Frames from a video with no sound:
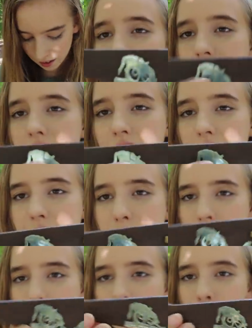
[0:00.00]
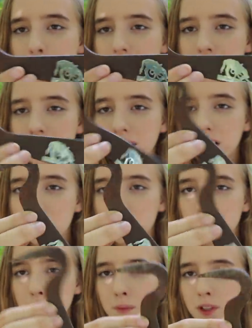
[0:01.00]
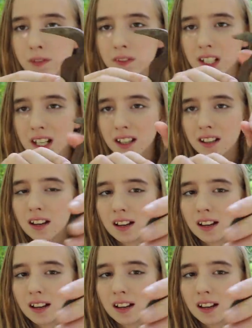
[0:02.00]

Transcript: it's just my hoof pick that I got for my birthday.